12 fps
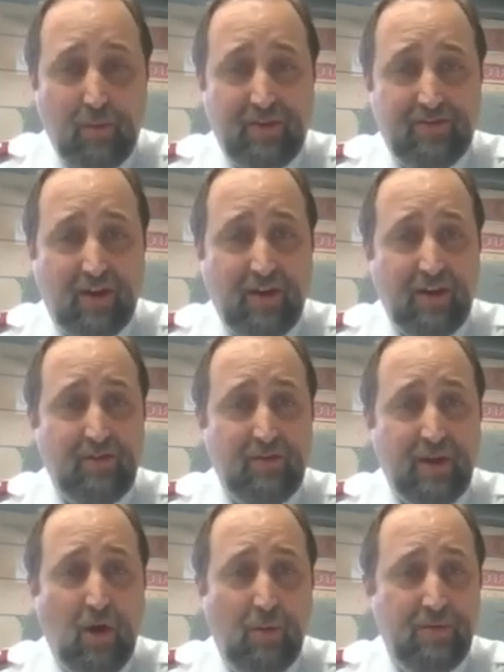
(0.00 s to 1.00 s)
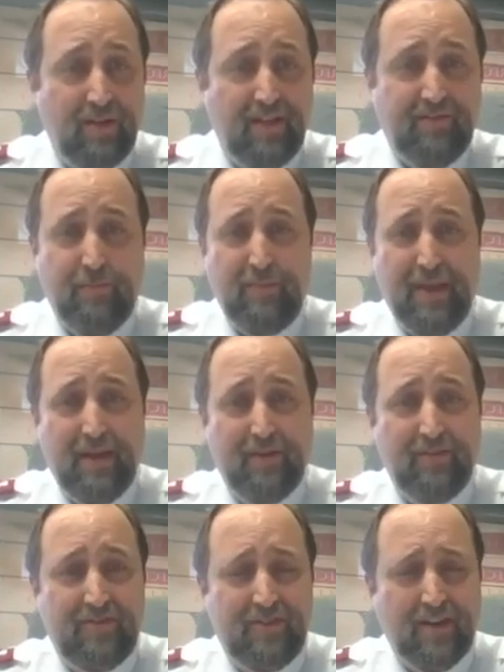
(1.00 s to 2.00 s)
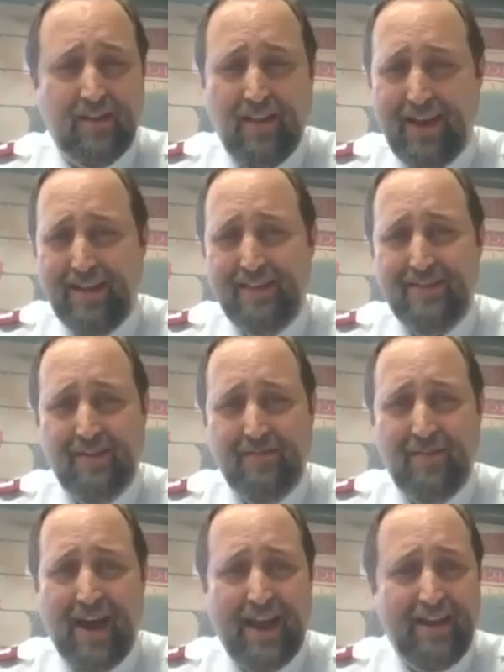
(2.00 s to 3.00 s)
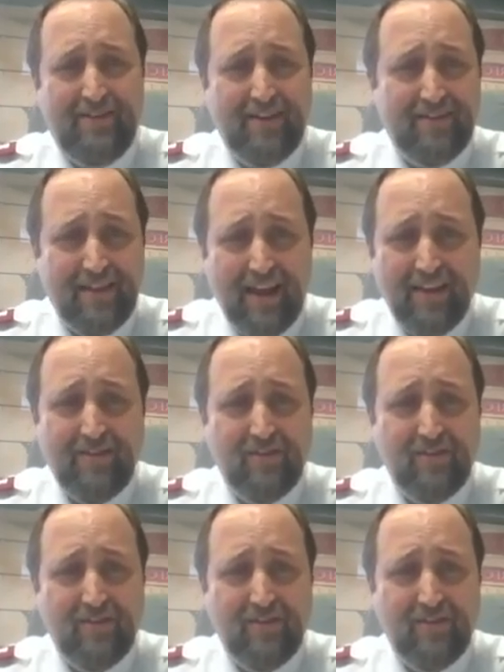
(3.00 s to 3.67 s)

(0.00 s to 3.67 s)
we started doing home delivered meals to clients of IHSS,